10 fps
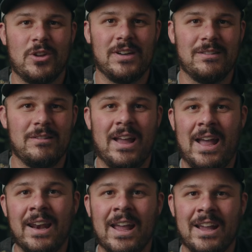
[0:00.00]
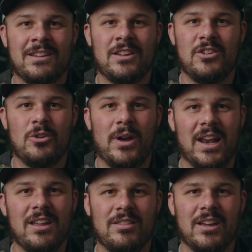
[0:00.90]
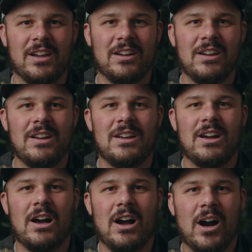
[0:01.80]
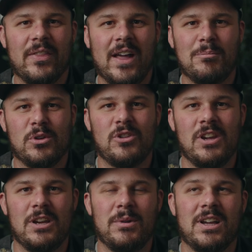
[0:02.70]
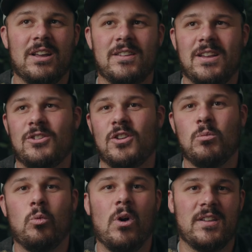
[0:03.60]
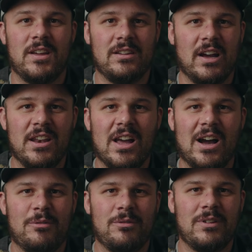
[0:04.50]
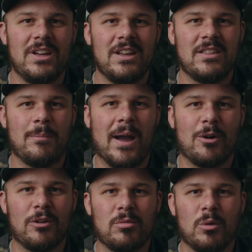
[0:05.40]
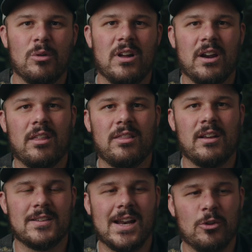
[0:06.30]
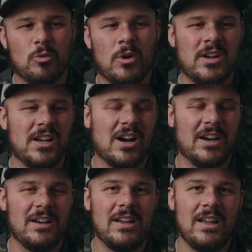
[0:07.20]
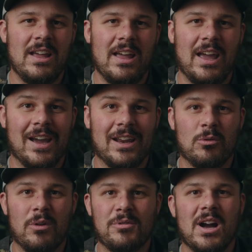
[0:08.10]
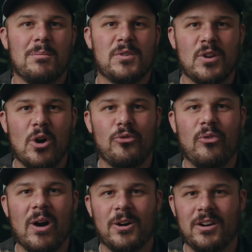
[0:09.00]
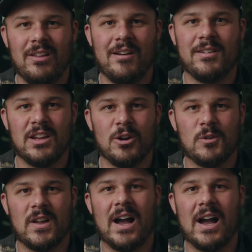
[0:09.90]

a headache to do anything on that machine because it just wasn't enough to power through a lot of the things that I was working on. And we've come so far in 11 years.